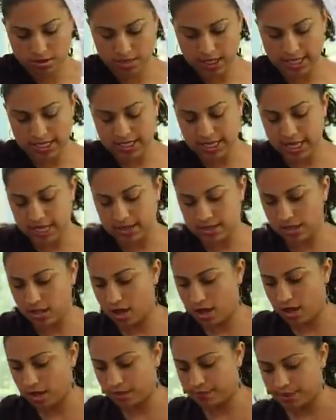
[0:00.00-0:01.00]
It takes
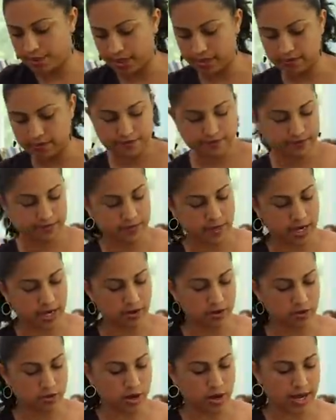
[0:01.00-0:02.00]
long, but I
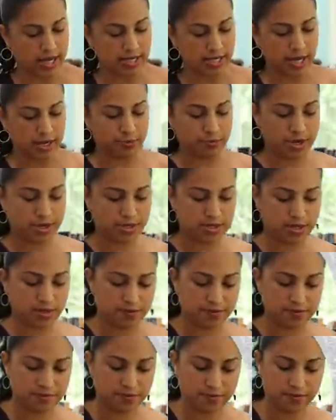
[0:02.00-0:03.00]
don't know why I like
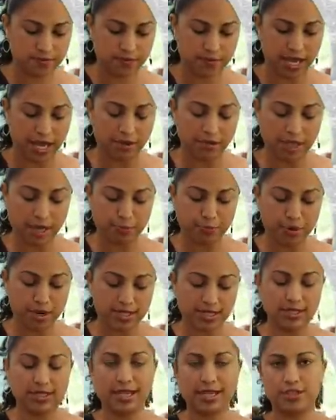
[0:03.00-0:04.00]
pressing. I don't like
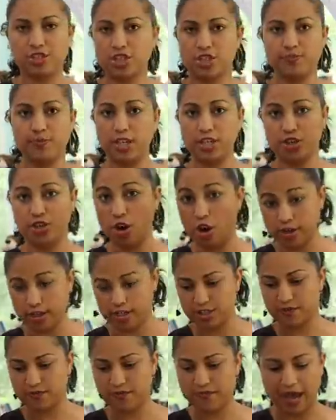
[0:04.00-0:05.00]
pressing like just big
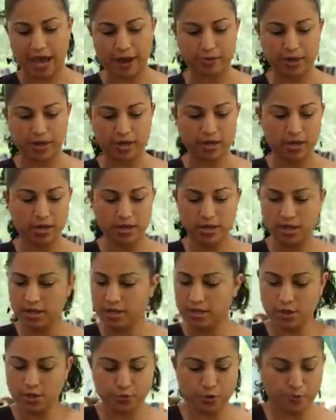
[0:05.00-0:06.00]
yardage of fabric
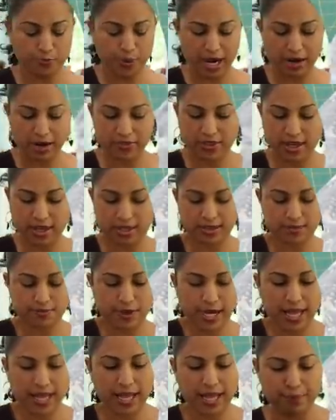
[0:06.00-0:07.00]
to prepare things,
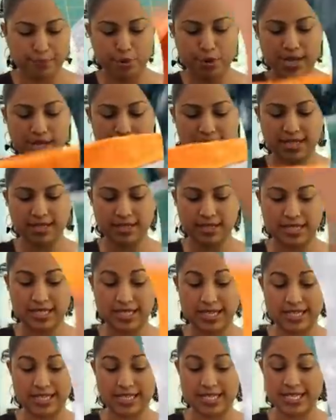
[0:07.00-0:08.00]
but I like pressing
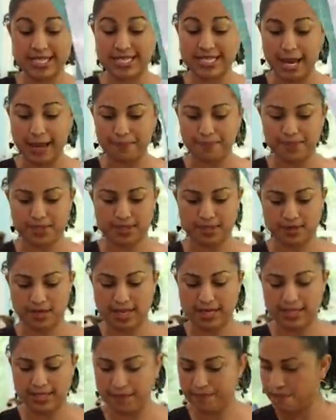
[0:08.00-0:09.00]
in, in steps
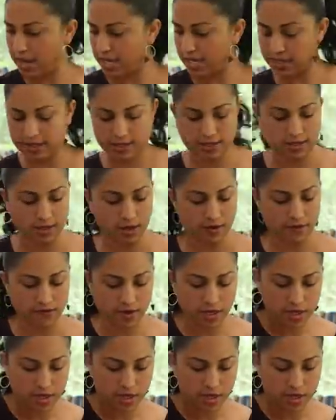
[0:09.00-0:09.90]
as I'm making stuff.